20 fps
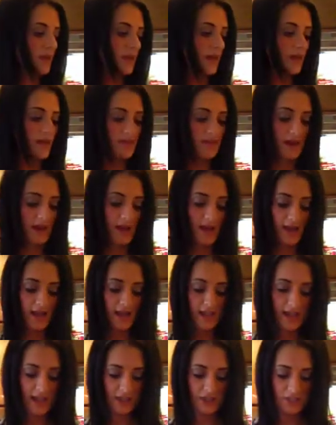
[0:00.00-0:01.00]
And then I
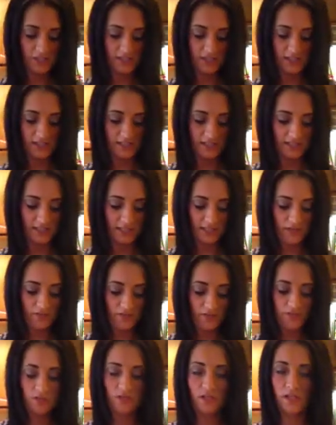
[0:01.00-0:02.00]
actually, instead of
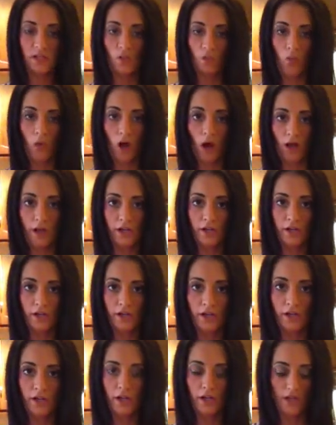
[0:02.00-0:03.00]
using
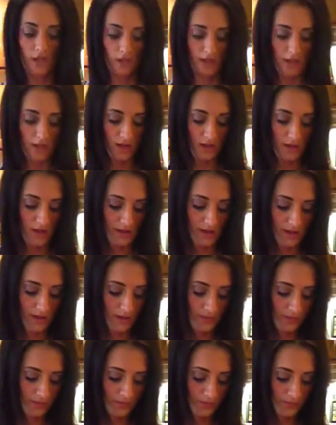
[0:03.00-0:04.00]
water,
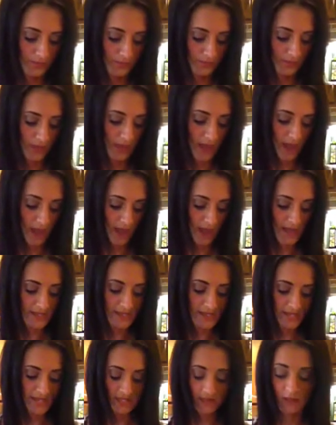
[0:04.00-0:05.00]
I
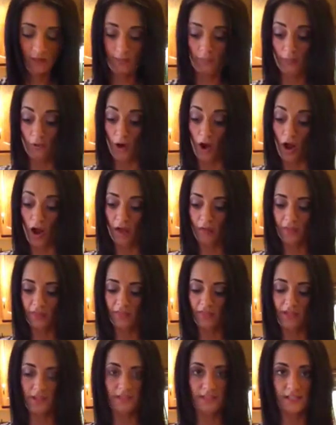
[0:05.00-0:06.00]
take the broth
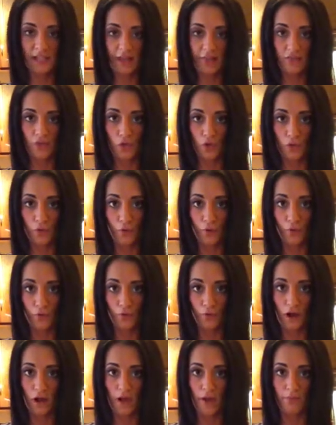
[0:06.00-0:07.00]
that's left over
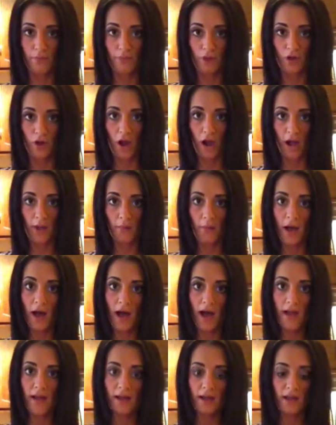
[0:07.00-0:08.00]
from the crock
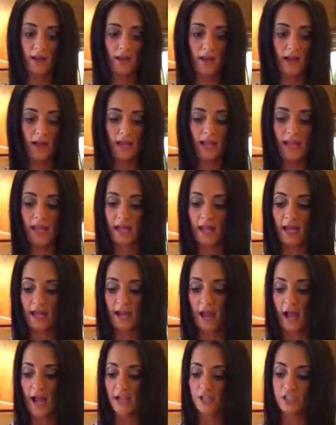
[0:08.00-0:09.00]
pot,
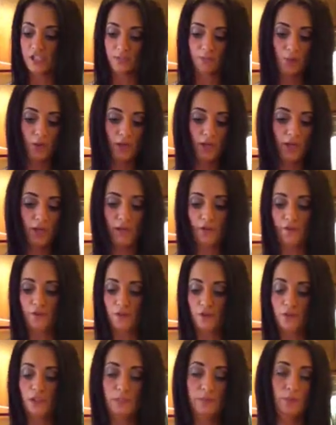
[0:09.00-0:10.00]
and I just put a
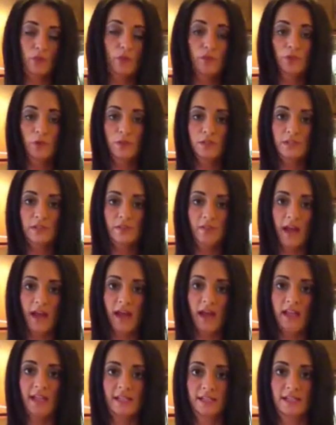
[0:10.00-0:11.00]
few spoonfuls of
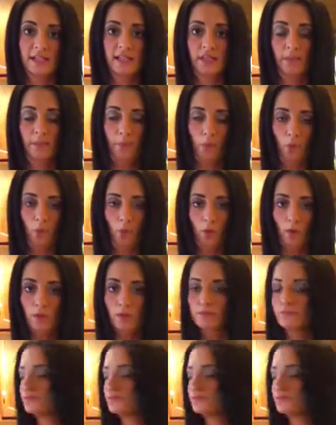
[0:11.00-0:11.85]
that into the bowl.